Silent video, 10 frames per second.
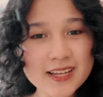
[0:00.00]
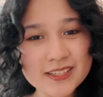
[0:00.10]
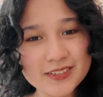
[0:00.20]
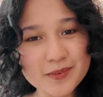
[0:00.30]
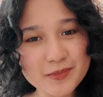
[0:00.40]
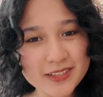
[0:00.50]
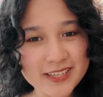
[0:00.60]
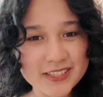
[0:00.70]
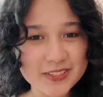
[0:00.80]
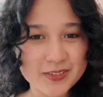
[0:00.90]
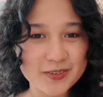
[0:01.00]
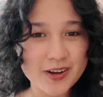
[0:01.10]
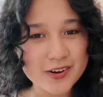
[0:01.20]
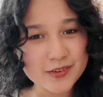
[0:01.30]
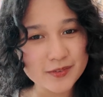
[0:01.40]
So I'm really into
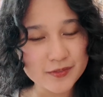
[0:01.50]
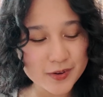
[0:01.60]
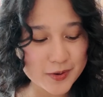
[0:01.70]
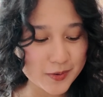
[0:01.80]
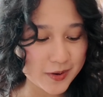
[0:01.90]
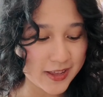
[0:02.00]
Art Nouveau,